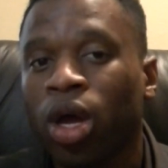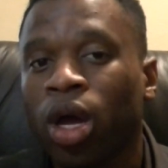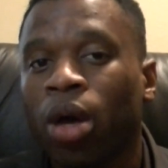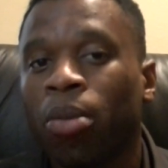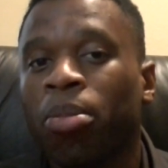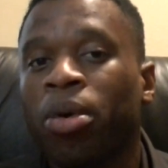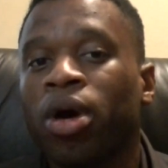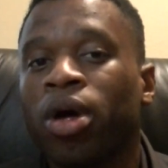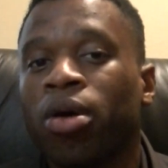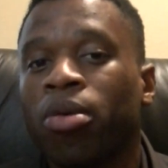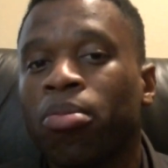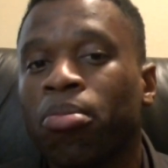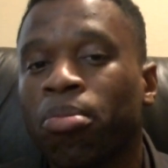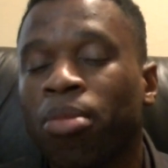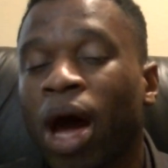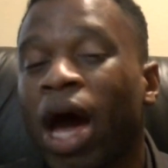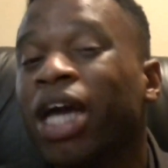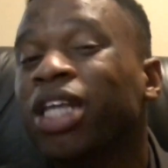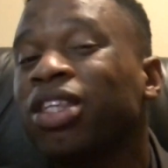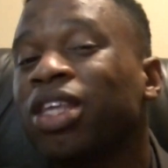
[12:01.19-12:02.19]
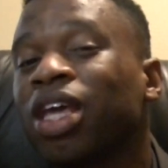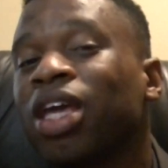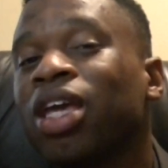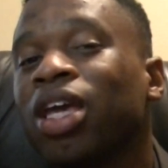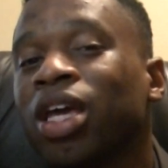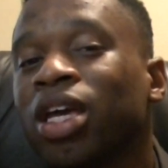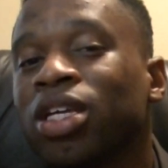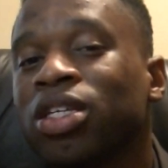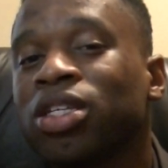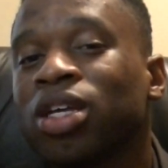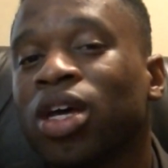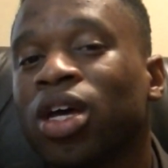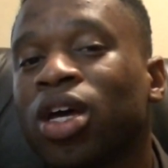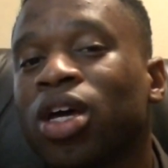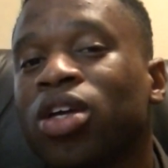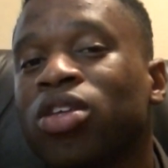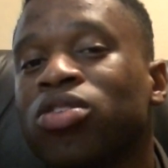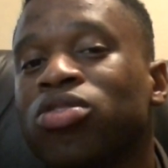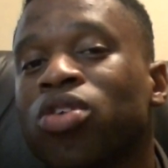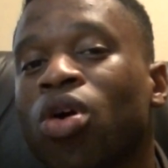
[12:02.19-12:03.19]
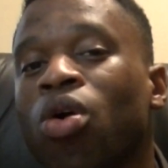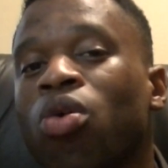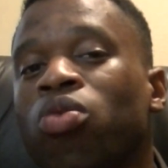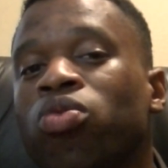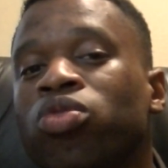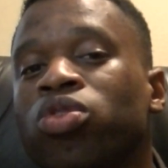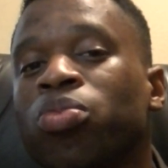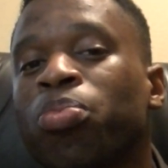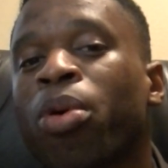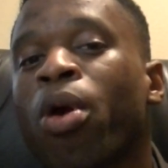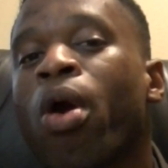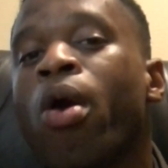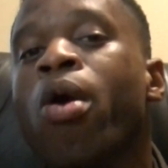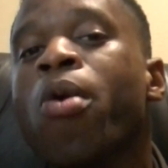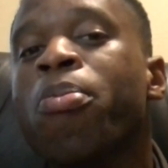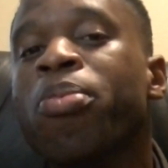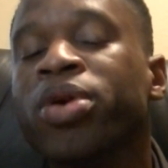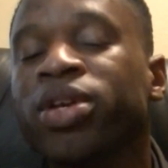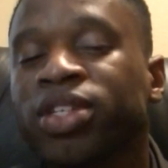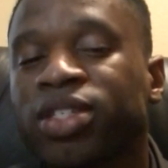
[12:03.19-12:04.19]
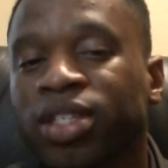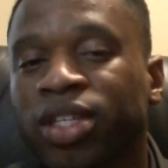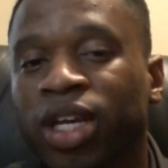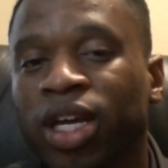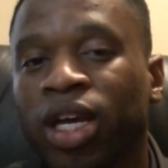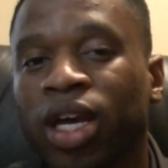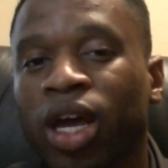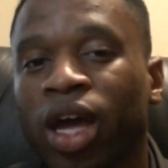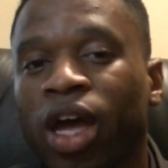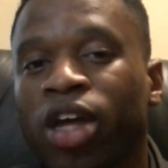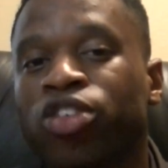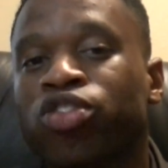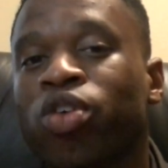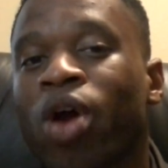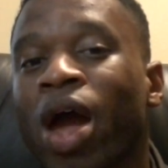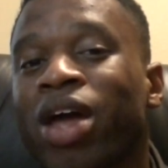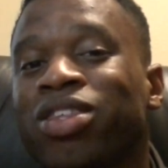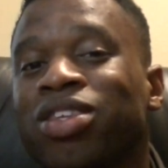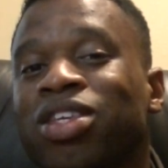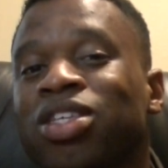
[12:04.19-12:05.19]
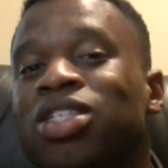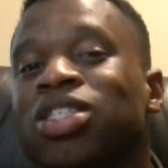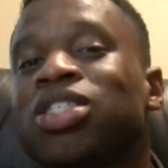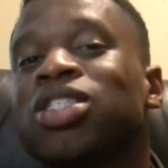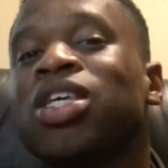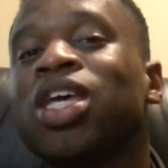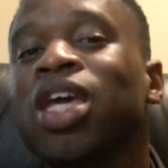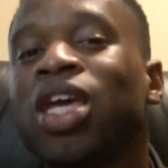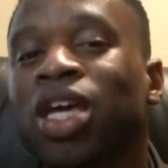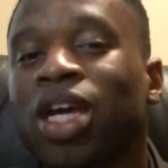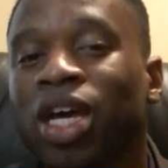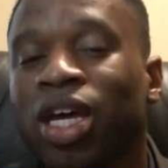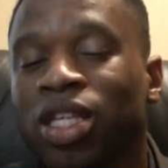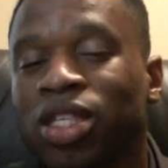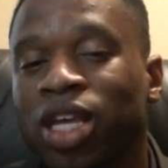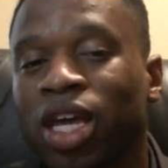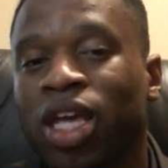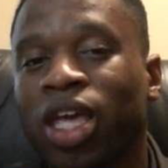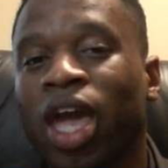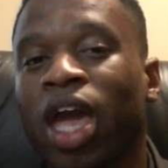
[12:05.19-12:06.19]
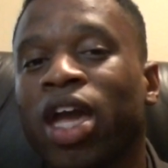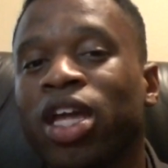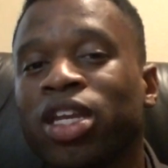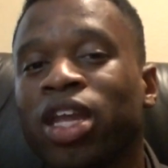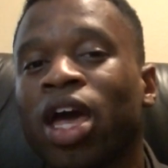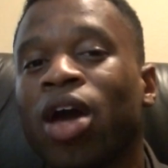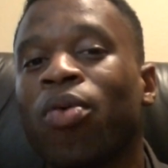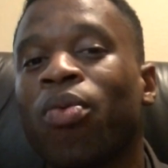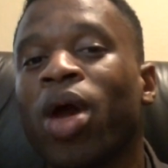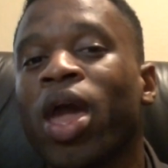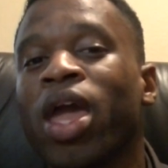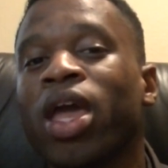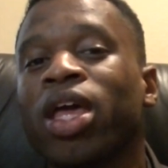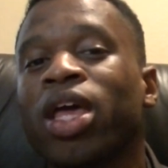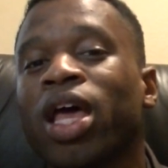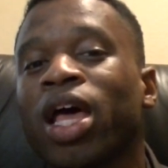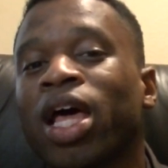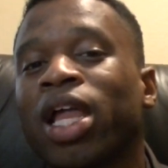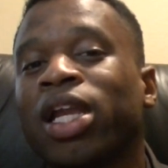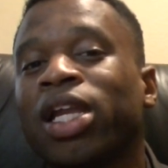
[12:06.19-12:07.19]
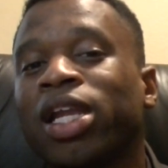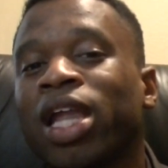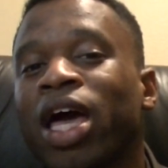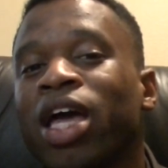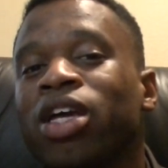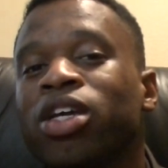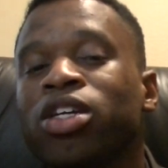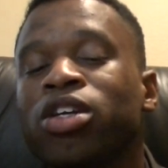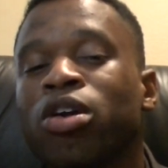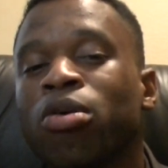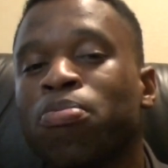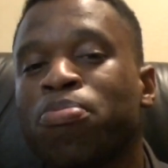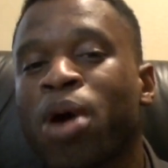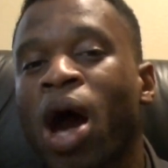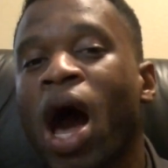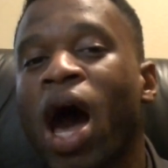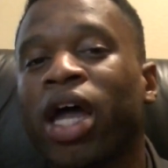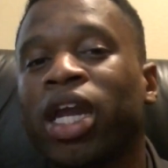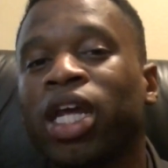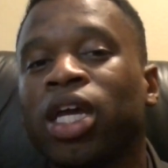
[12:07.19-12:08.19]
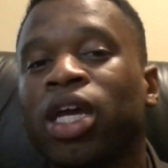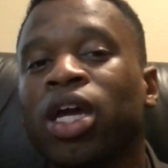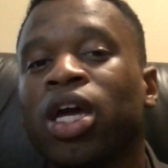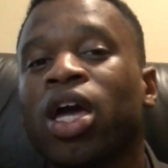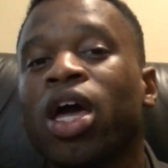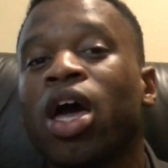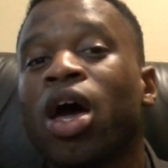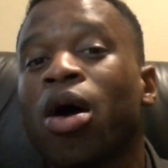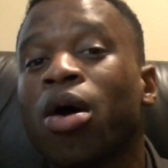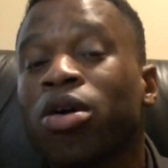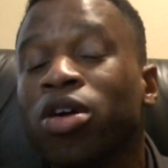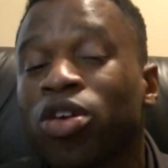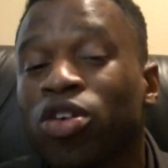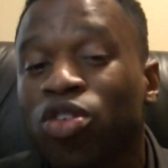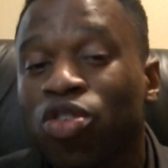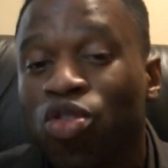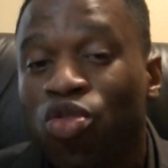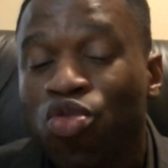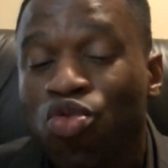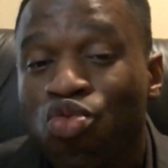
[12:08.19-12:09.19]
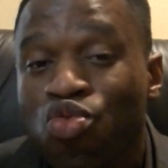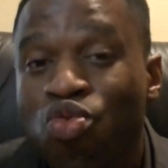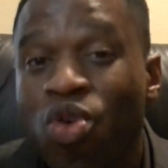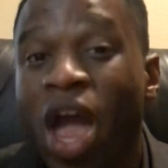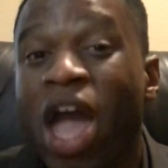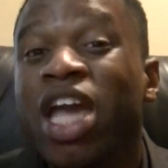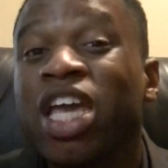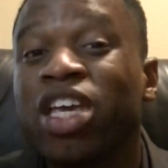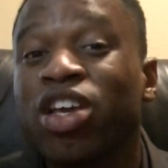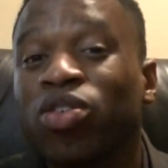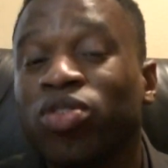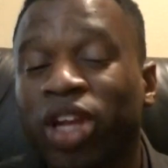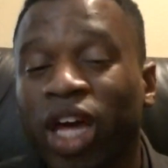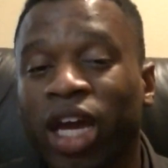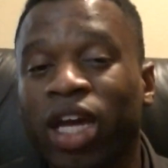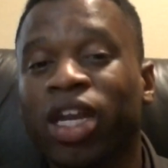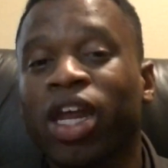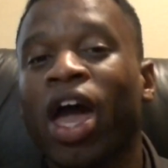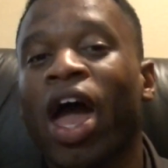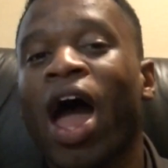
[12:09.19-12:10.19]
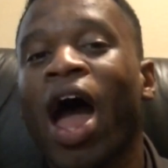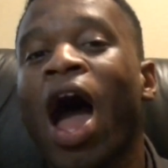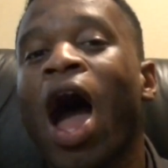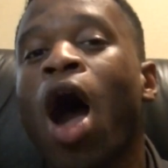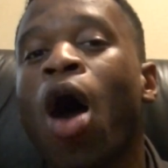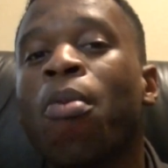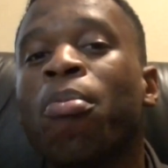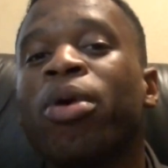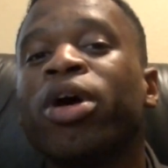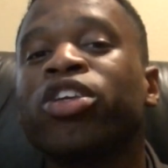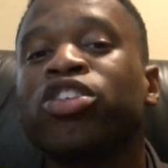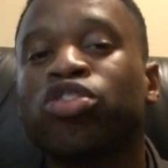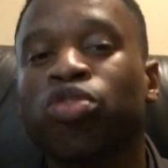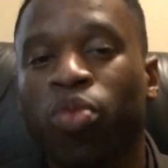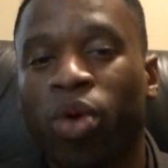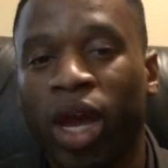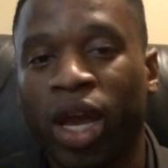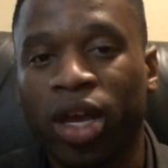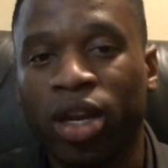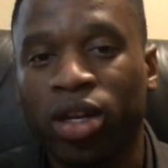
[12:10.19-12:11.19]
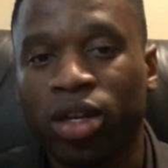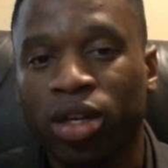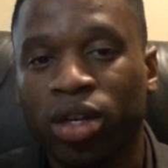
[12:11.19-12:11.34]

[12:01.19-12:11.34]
But my thing is, don't purposely try to seek to gain that weight. Let your body regulate how much weight